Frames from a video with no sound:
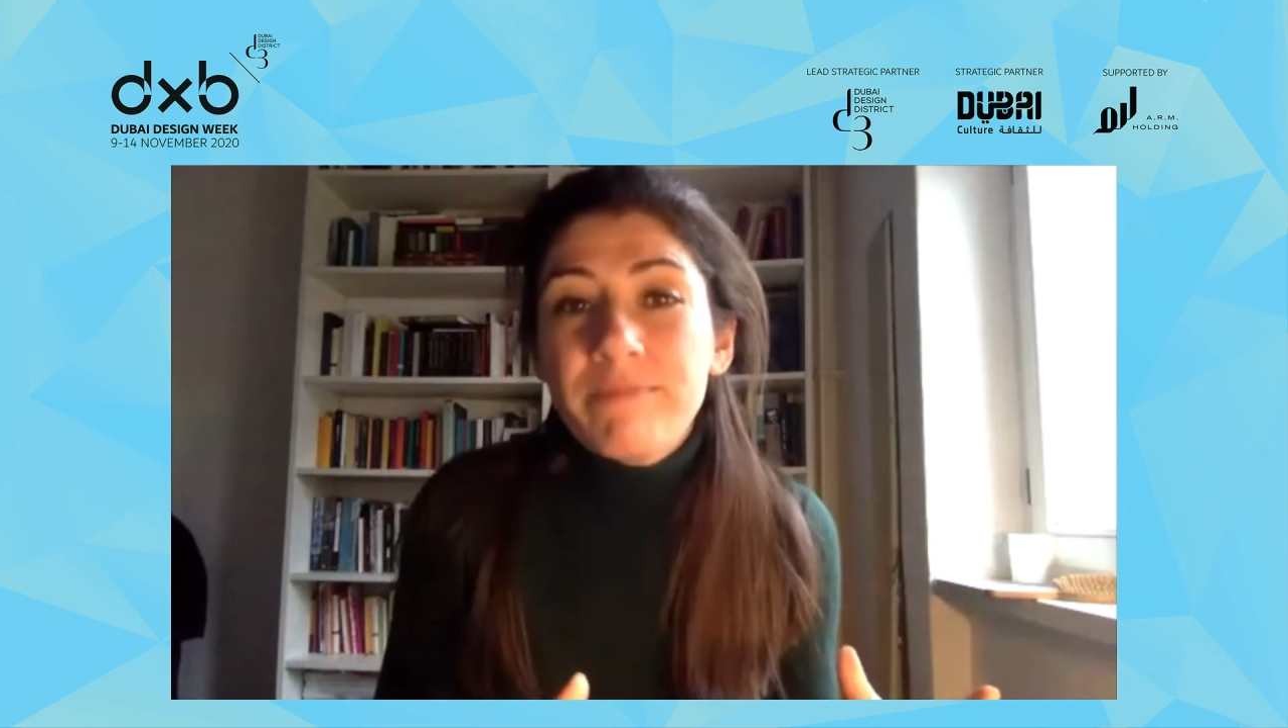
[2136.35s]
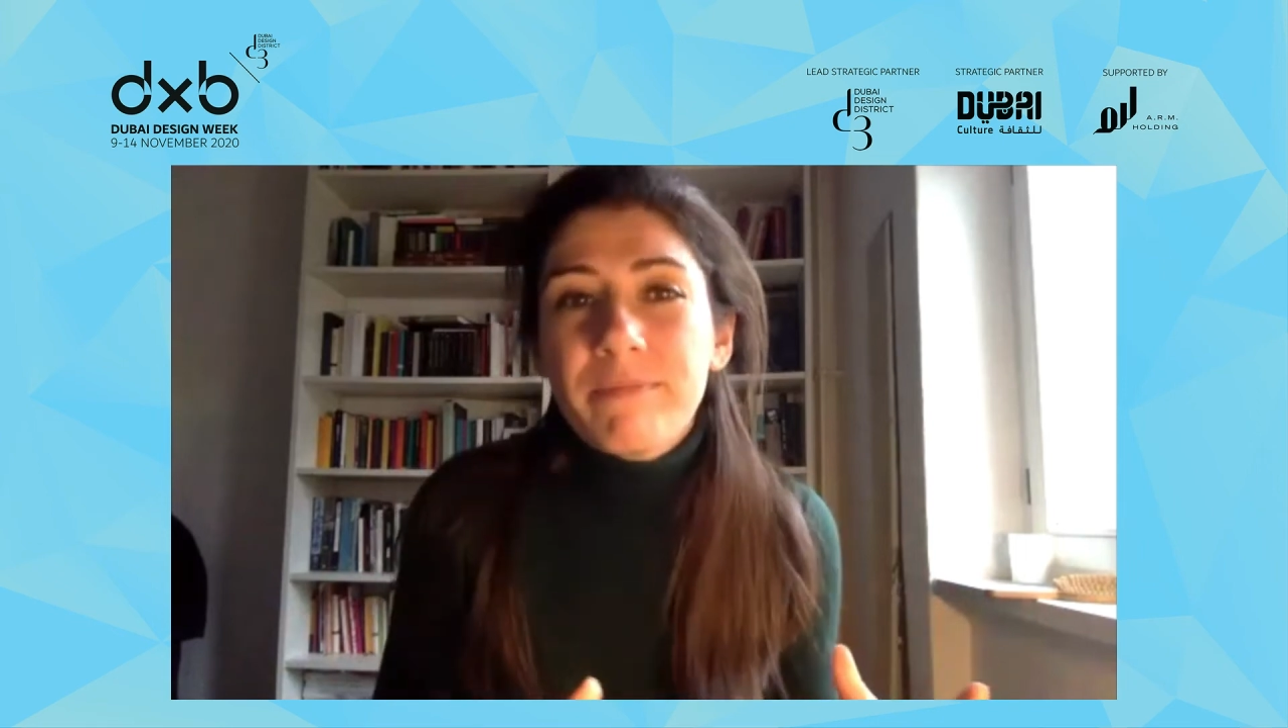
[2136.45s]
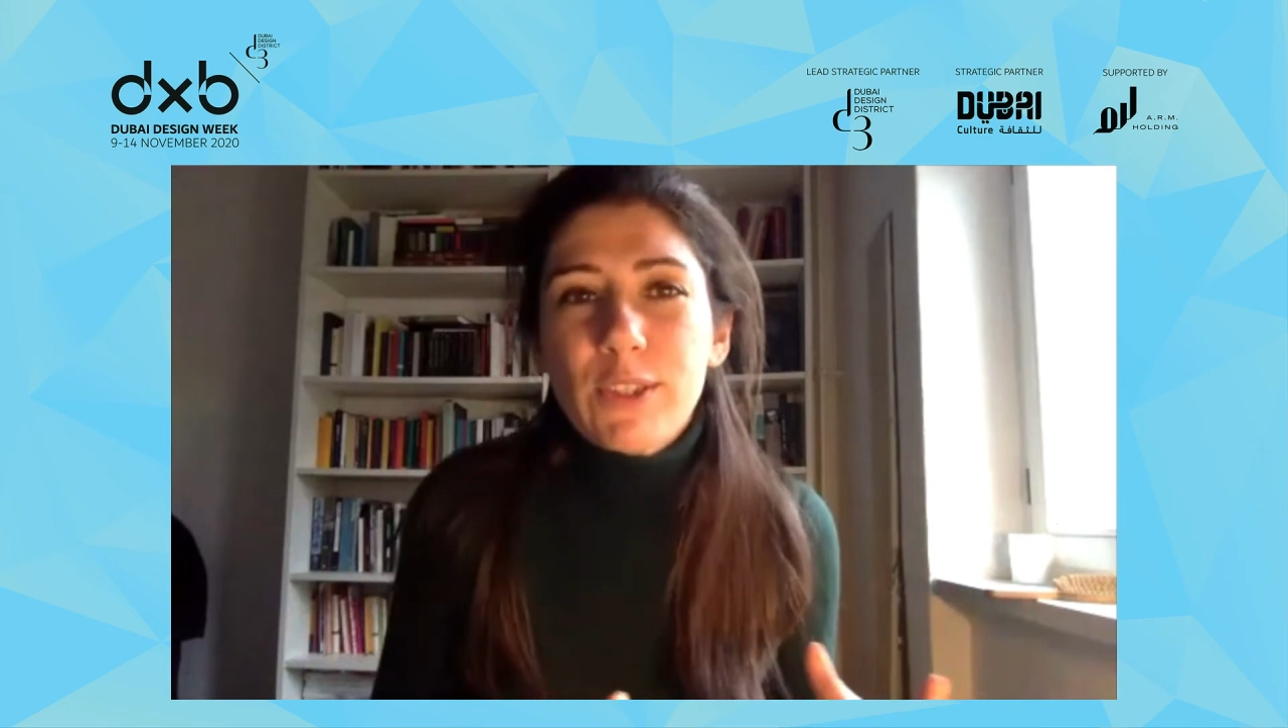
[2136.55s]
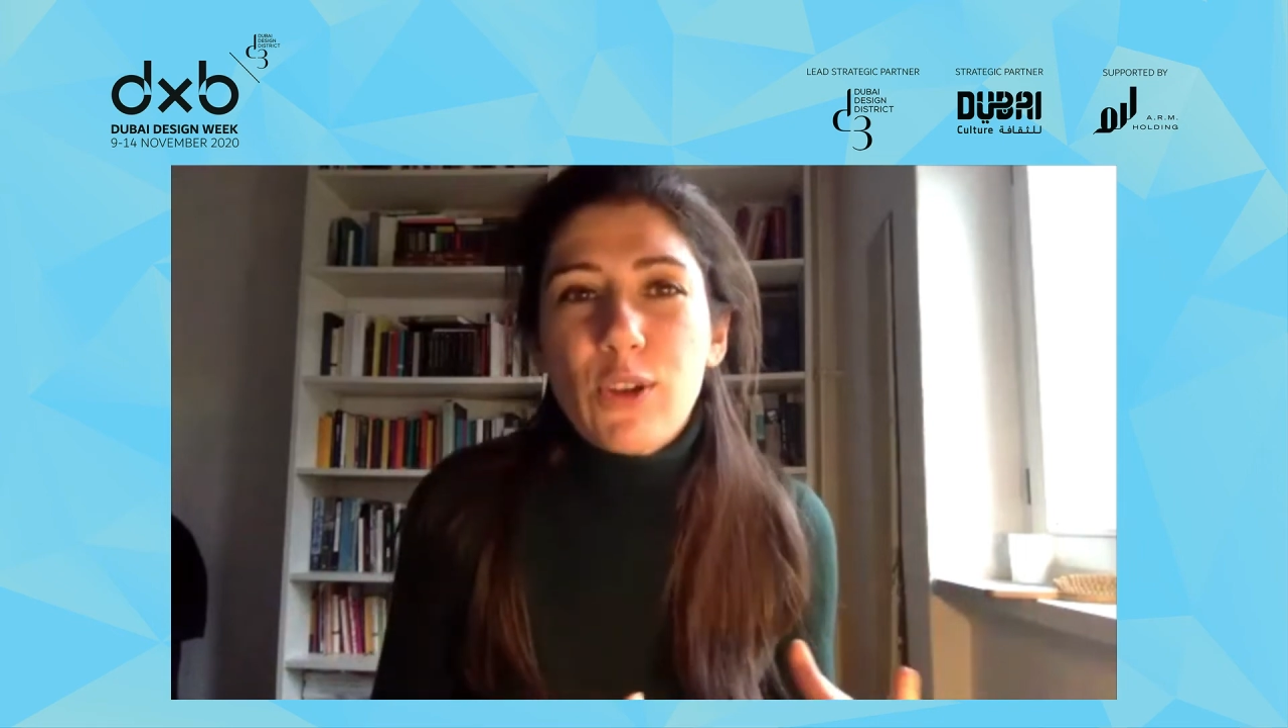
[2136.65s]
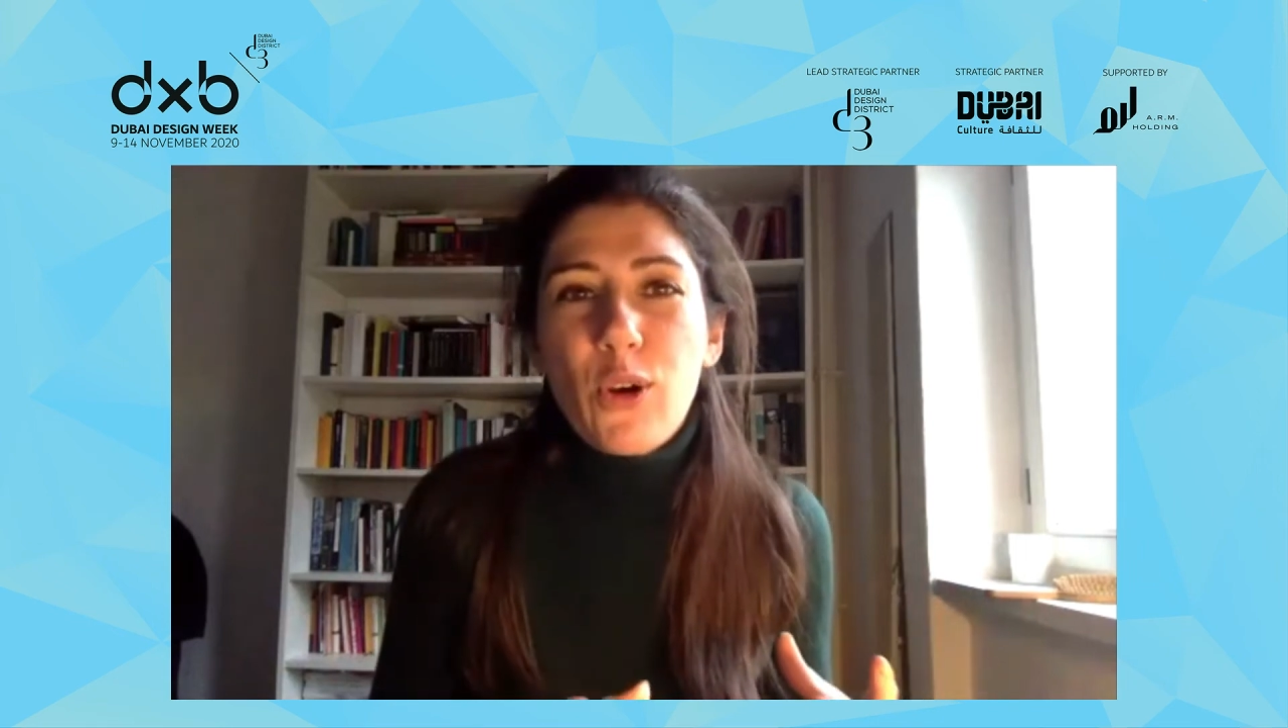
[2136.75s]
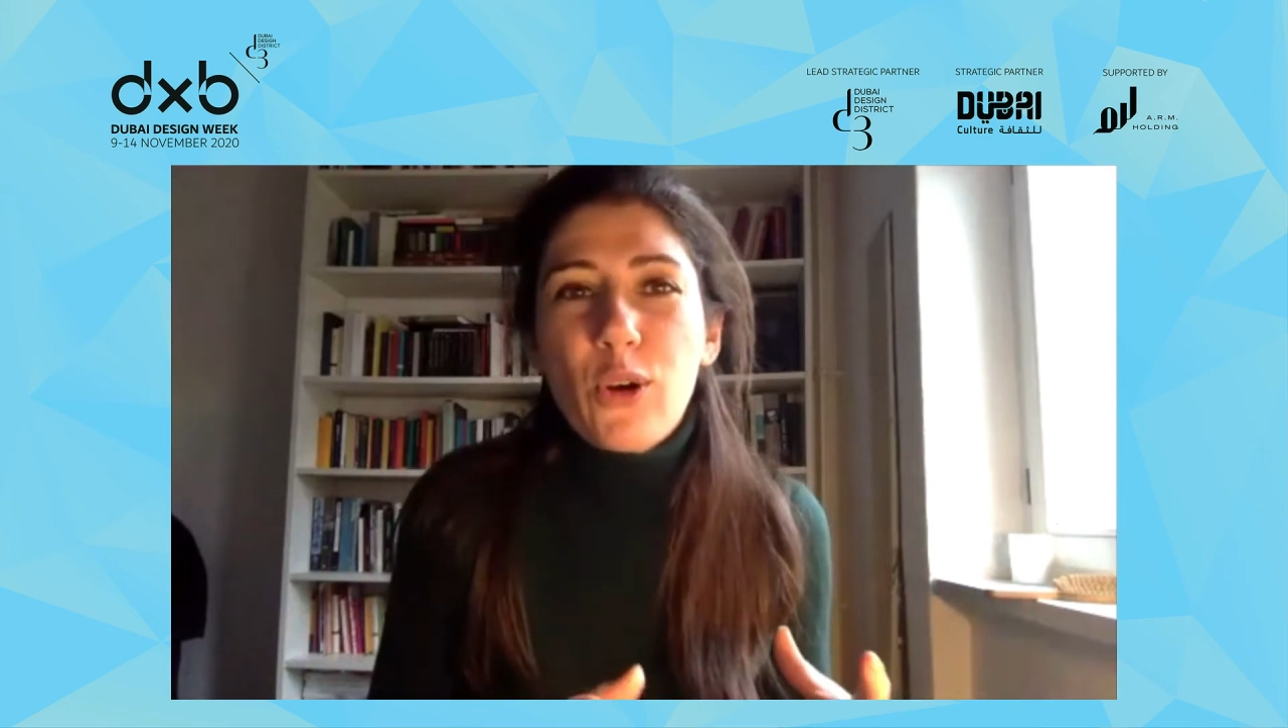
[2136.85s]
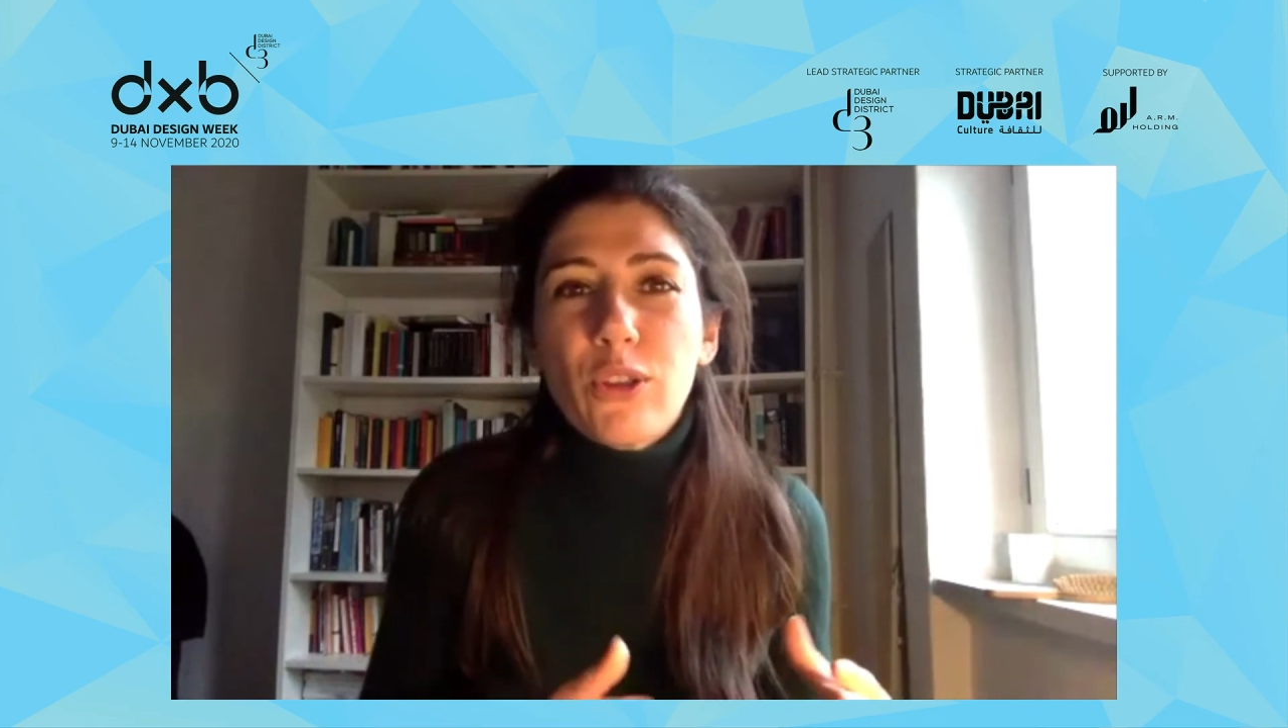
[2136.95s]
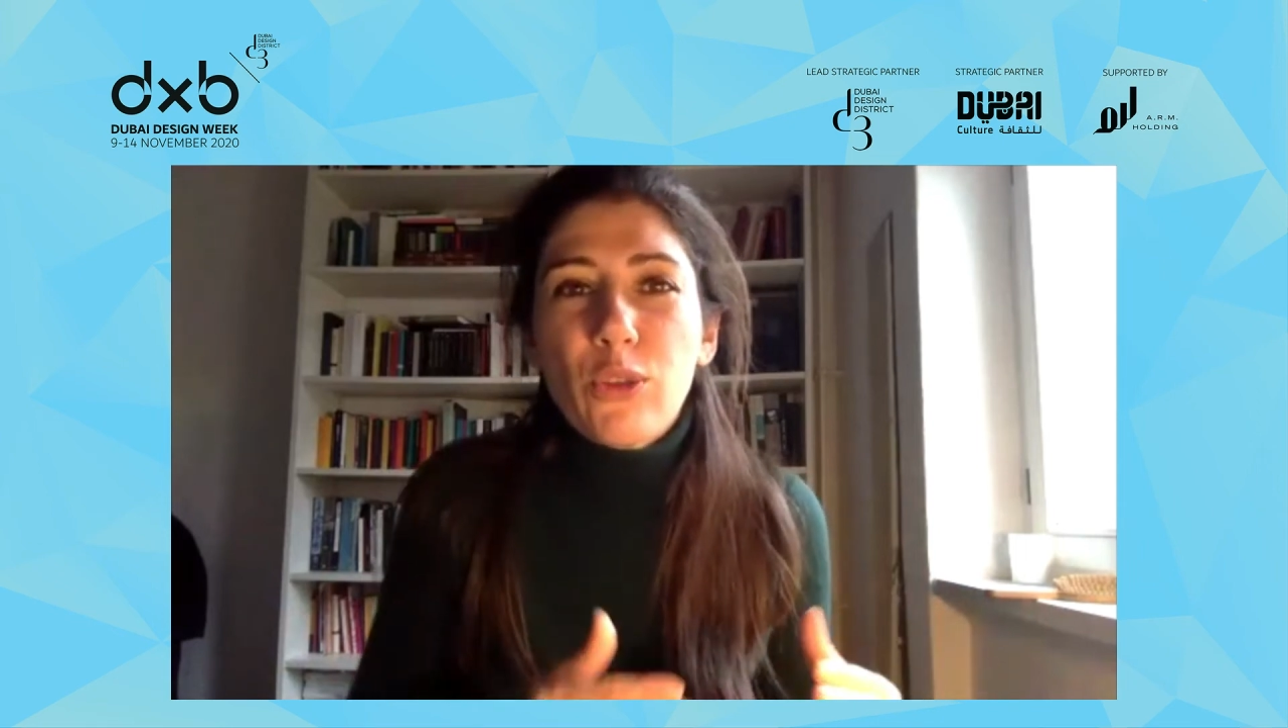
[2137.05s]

So